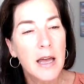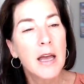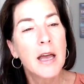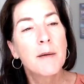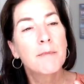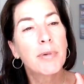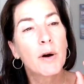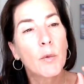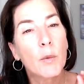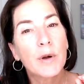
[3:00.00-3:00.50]

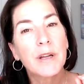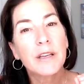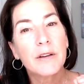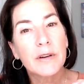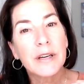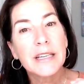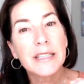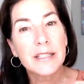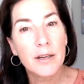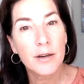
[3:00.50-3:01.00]
But what you need
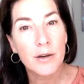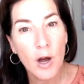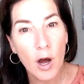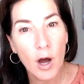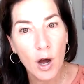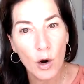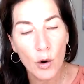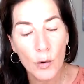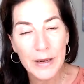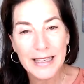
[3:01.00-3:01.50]
to
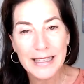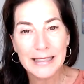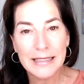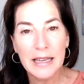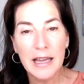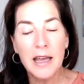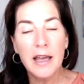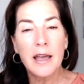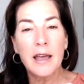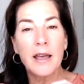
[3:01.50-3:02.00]
know is
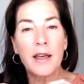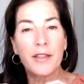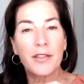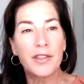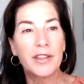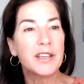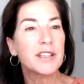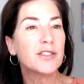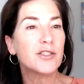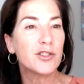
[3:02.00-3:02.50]

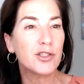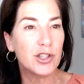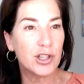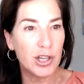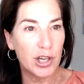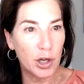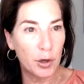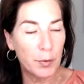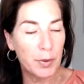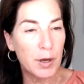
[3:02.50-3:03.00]
this
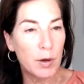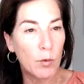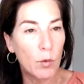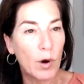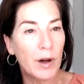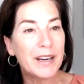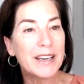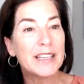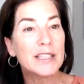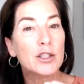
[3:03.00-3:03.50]
GLP-1
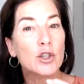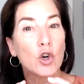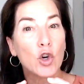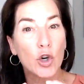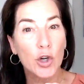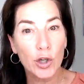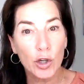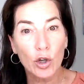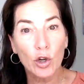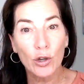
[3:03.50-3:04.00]
is
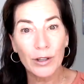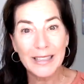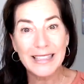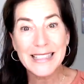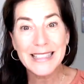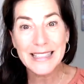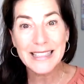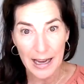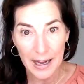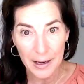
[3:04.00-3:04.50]
critical
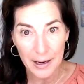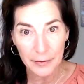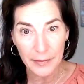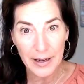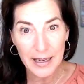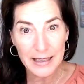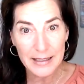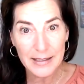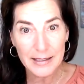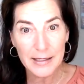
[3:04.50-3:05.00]
inside of
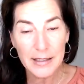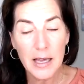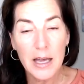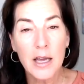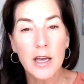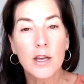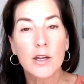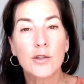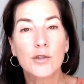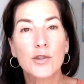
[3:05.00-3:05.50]
us
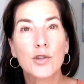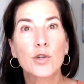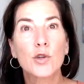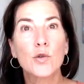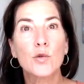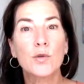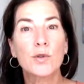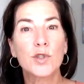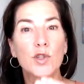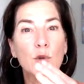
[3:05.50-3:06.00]
to
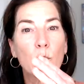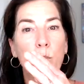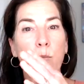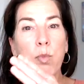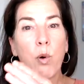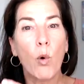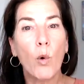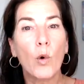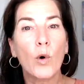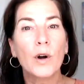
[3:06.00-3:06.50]

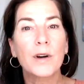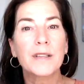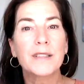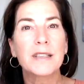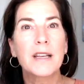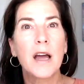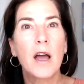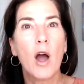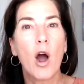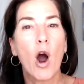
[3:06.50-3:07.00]
support
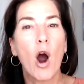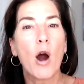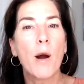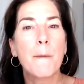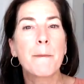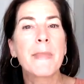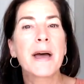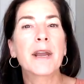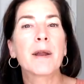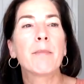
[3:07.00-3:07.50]
our
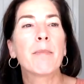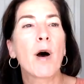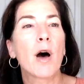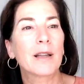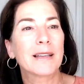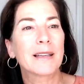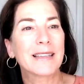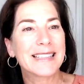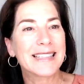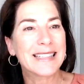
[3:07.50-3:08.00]

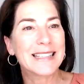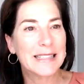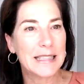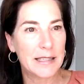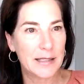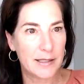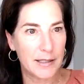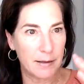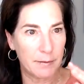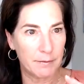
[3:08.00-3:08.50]
metabolic
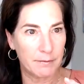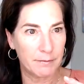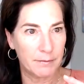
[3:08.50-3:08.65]
system.